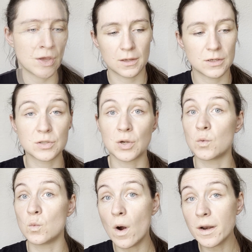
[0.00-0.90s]
So
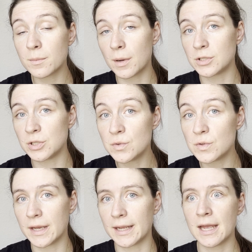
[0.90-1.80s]
what about
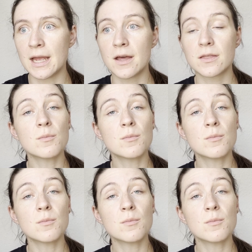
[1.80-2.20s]
using the